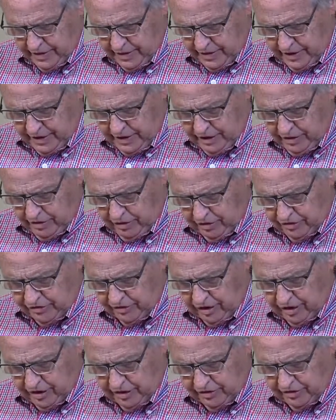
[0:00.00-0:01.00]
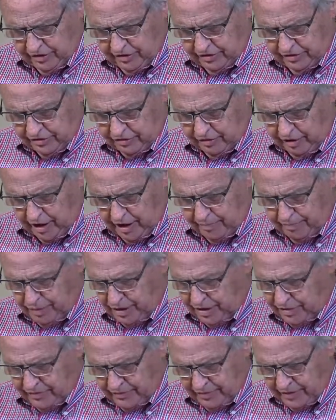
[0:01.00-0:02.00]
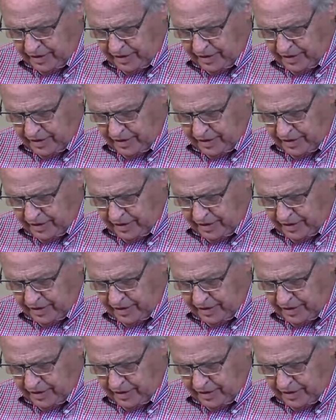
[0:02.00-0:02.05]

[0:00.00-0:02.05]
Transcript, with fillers: he goes on to describe, but